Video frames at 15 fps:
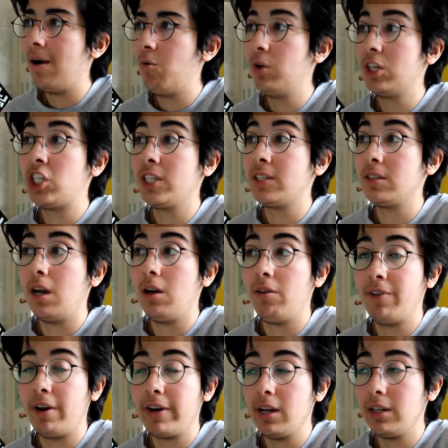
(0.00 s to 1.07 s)
Which is
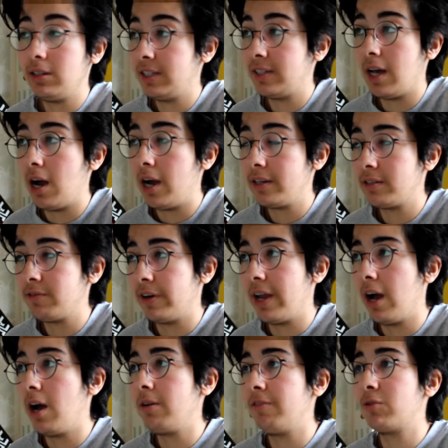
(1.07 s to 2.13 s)
the highest, very
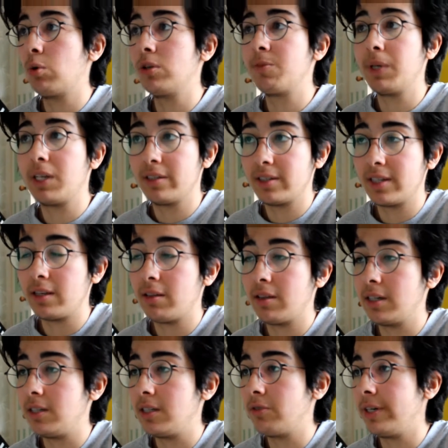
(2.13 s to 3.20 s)
high, of course, because it's at
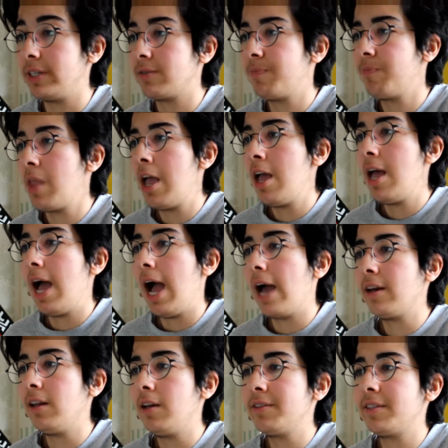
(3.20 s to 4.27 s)
30 degrees.
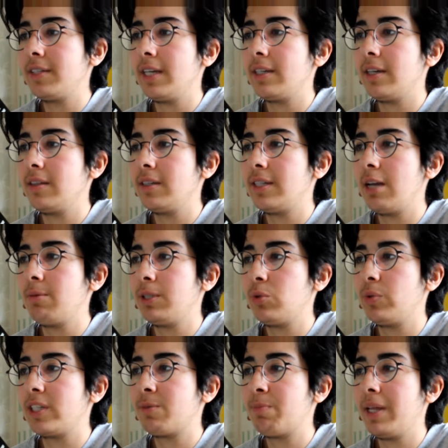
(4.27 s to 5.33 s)
Analyze the data in the table
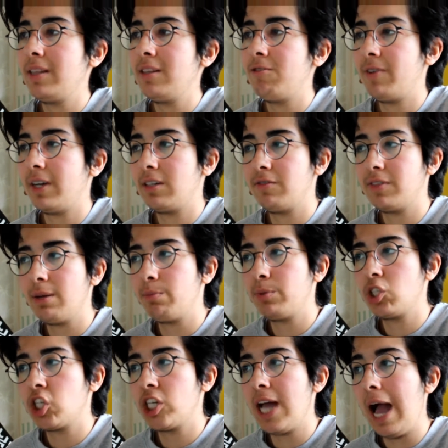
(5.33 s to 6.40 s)
to explain the effect of
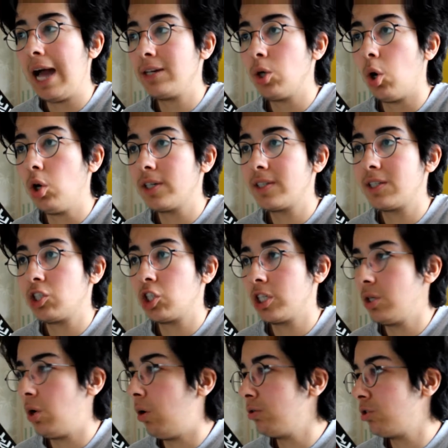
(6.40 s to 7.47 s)
temperature and
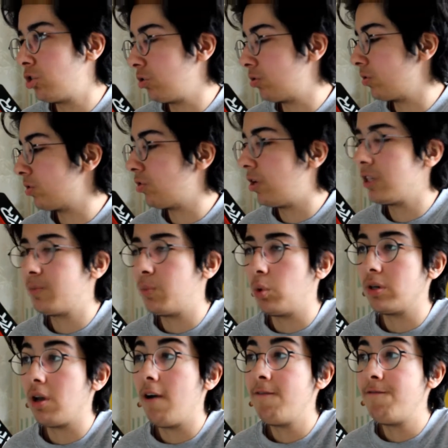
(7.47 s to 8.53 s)
oxygen on sucrose
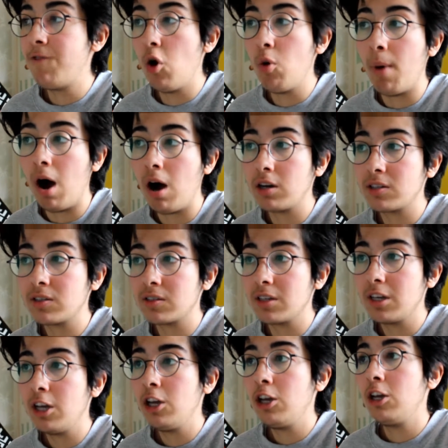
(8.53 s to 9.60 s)
transport. 4
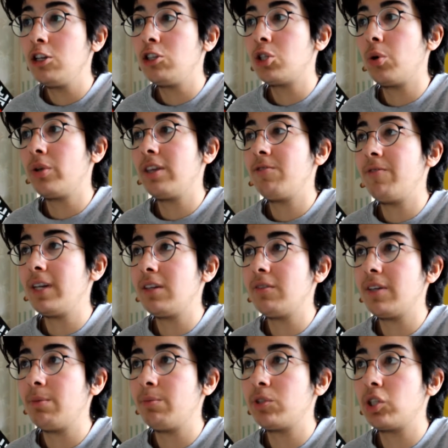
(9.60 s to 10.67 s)
marks. So the
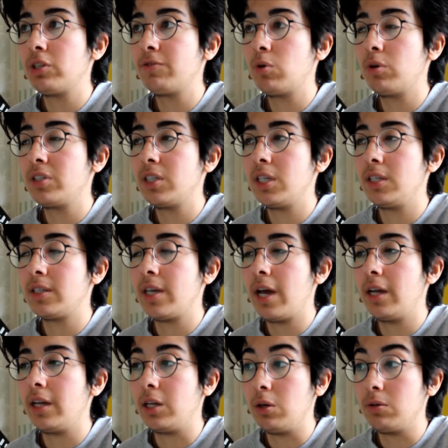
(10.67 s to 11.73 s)
effective temperature, of course, is
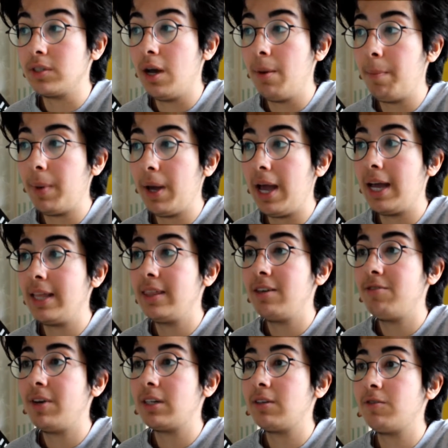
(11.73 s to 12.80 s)
that it goes up, and the
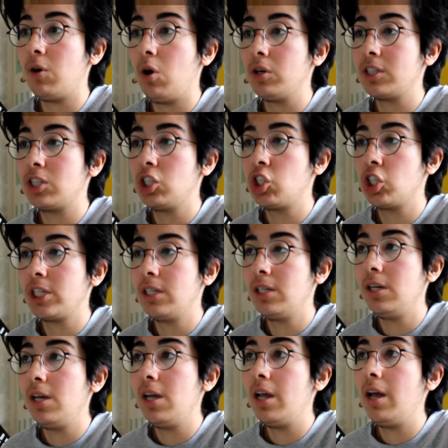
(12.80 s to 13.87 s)
effect of oxygen